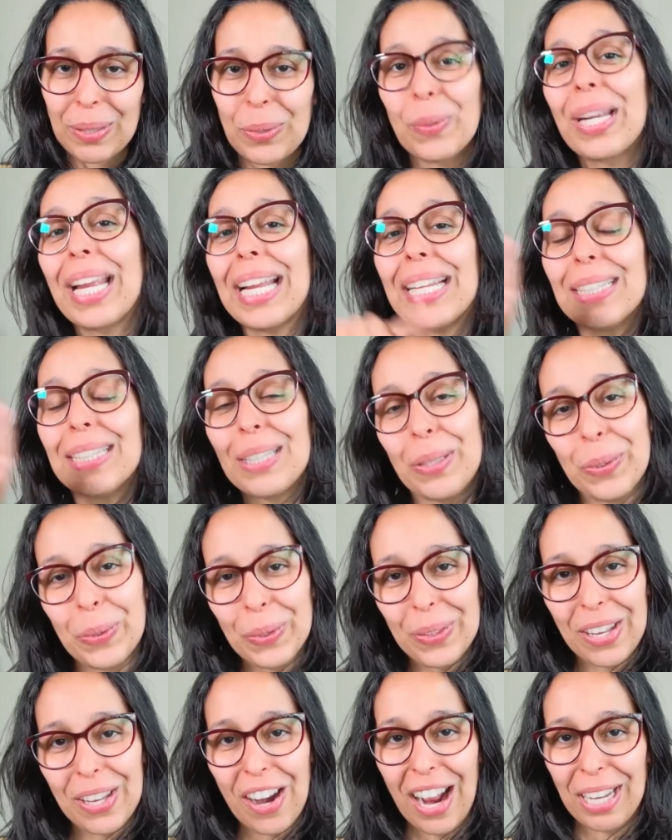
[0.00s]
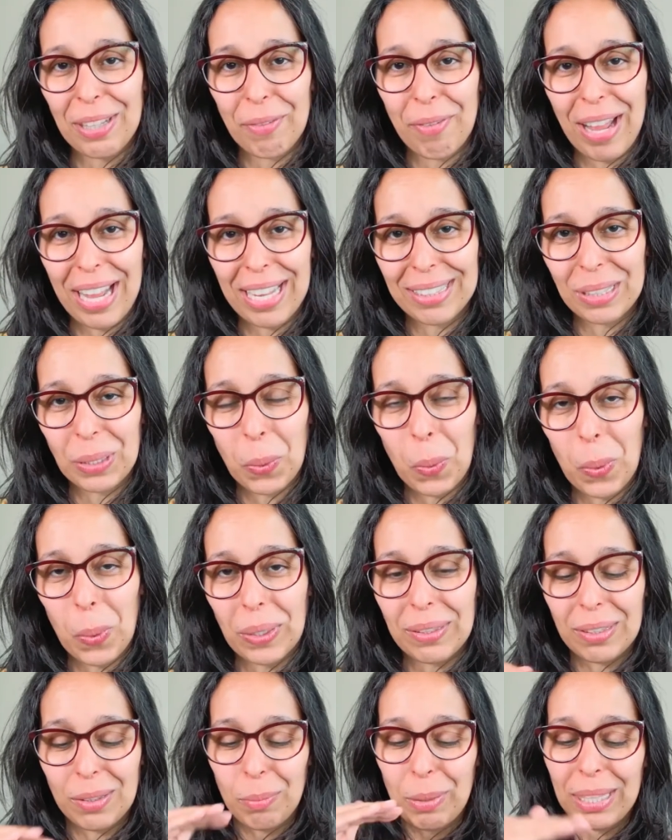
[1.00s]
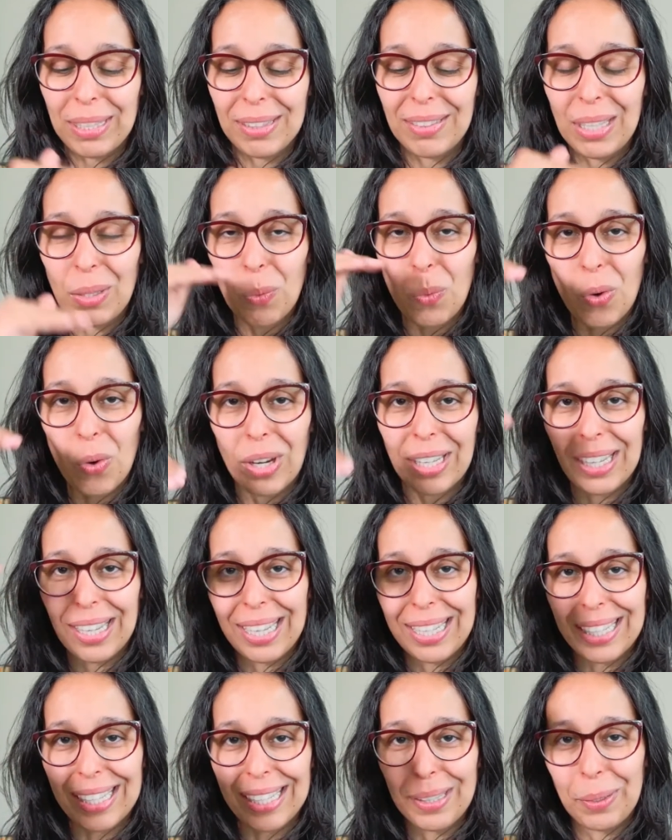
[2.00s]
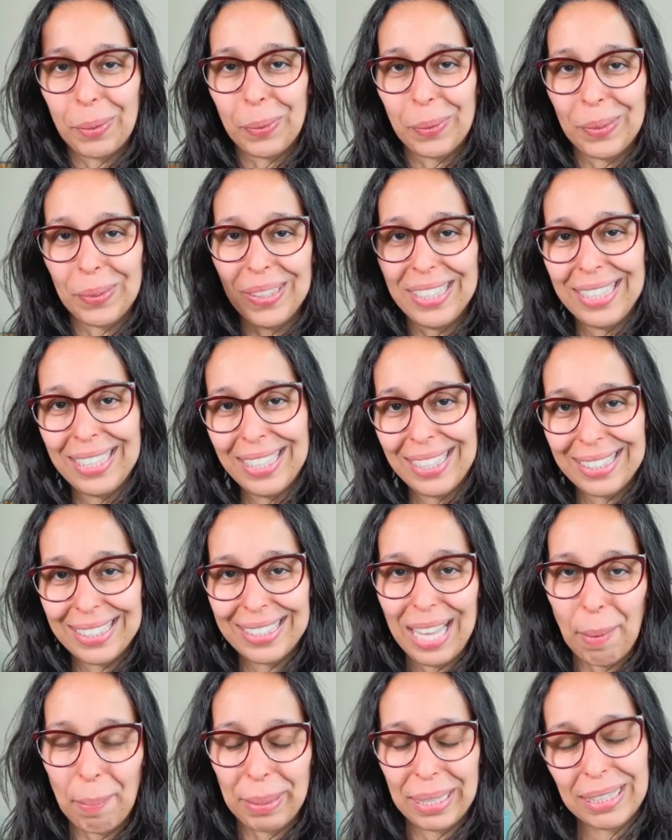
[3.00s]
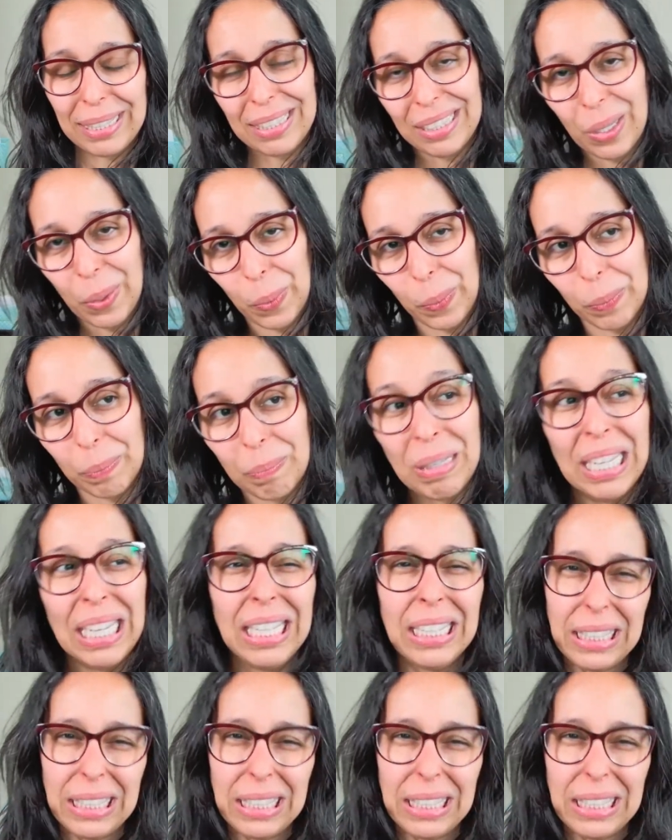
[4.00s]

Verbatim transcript: you can't do their advanced courses because they work like a little stepping stone.